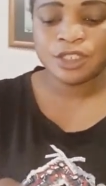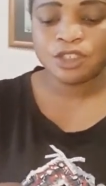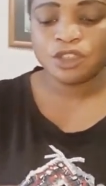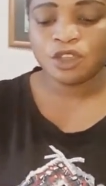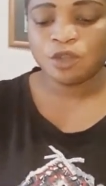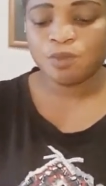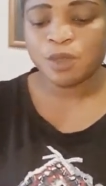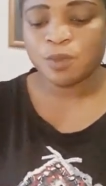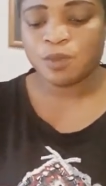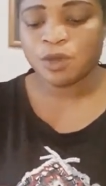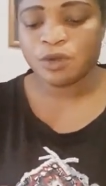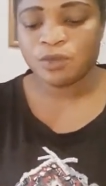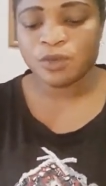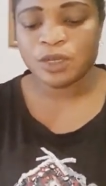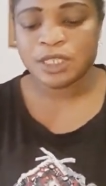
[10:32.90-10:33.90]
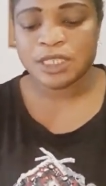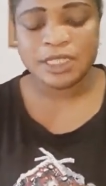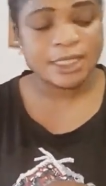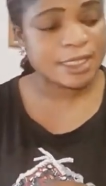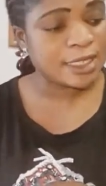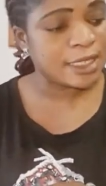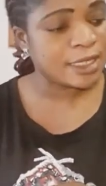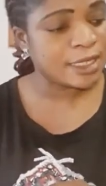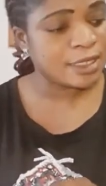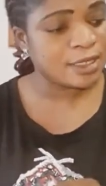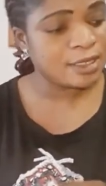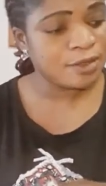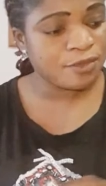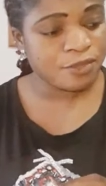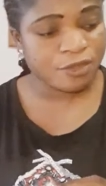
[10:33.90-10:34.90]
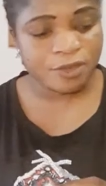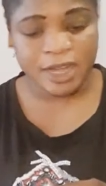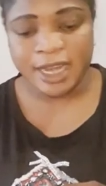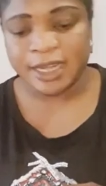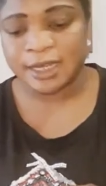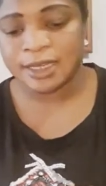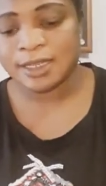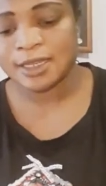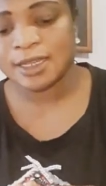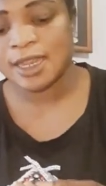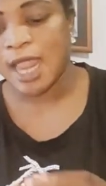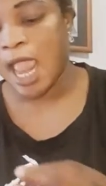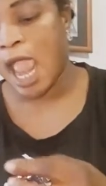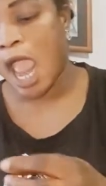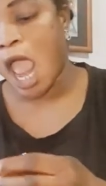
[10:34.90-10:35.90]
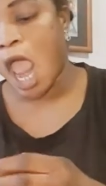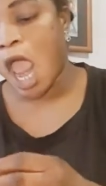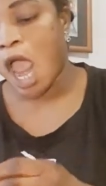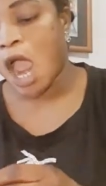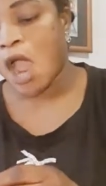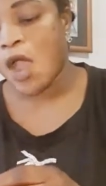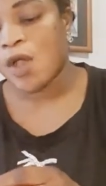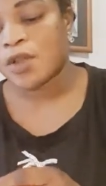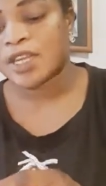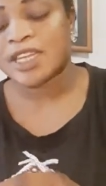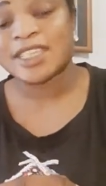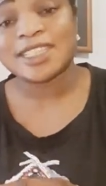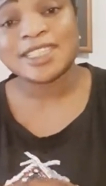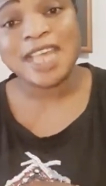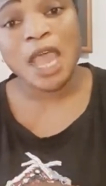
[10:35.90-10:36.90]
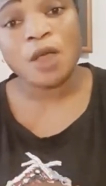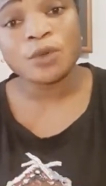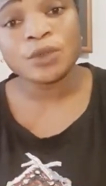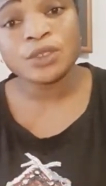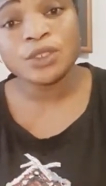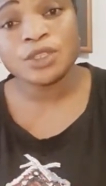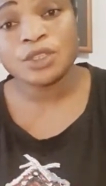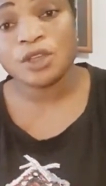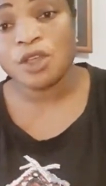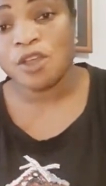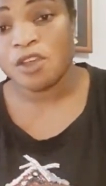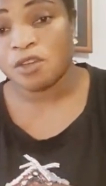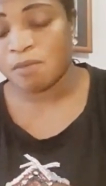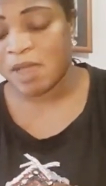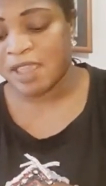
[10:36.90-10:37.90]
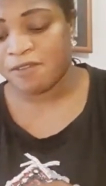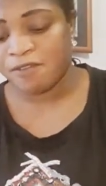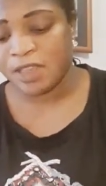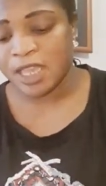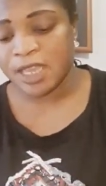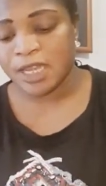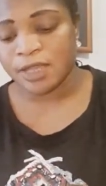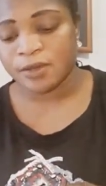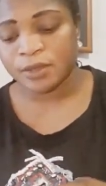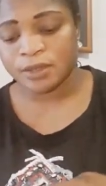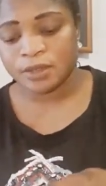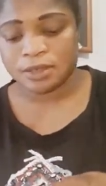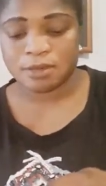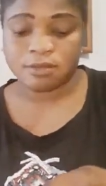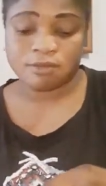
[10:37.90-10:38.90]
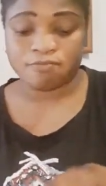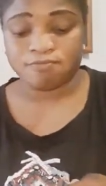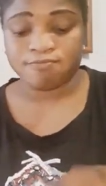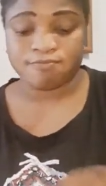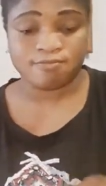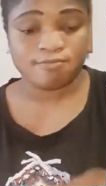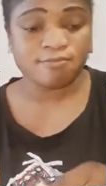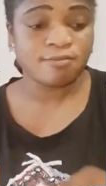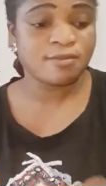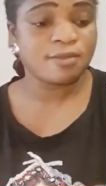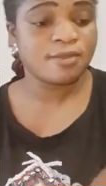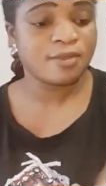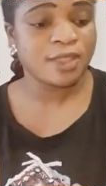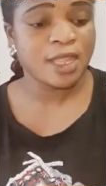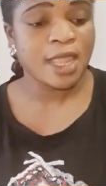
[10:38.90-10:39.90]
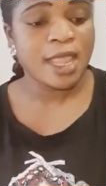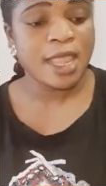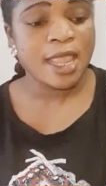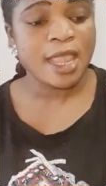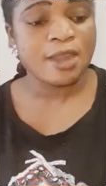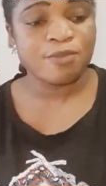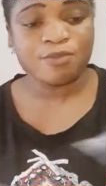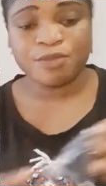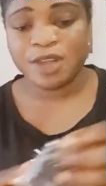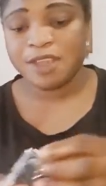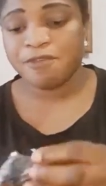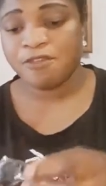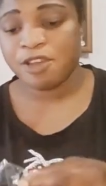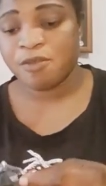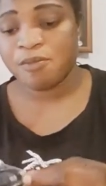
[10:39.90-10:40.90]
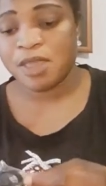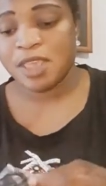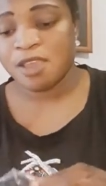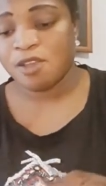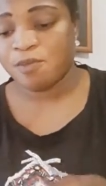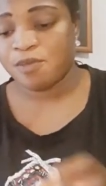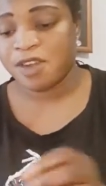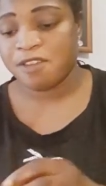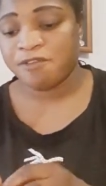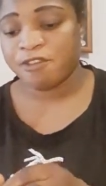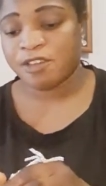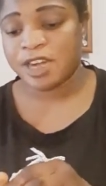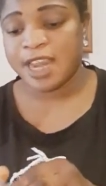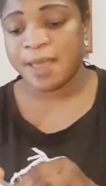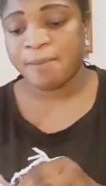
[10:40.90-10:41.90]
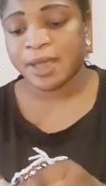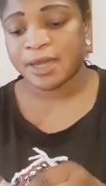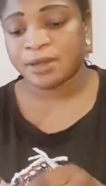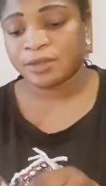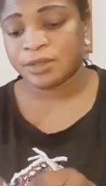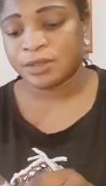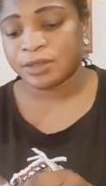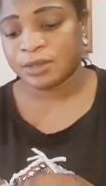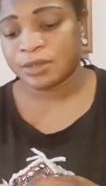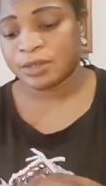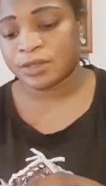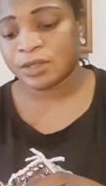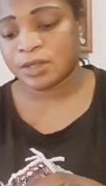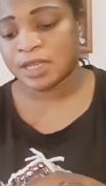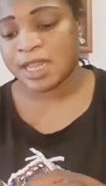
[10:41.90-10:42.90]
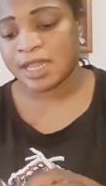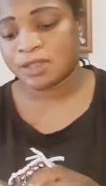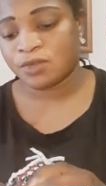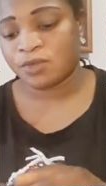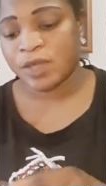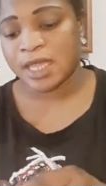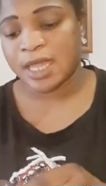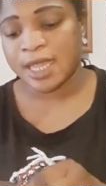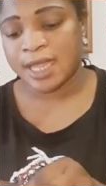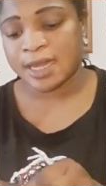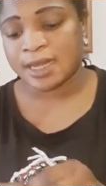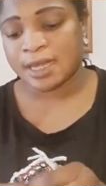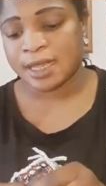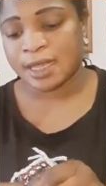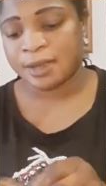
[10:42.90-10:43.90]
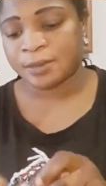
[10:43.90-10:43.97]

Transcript: you people will see the different on the sound on my videos. And pray for me, or pray for Lebanon, so that we can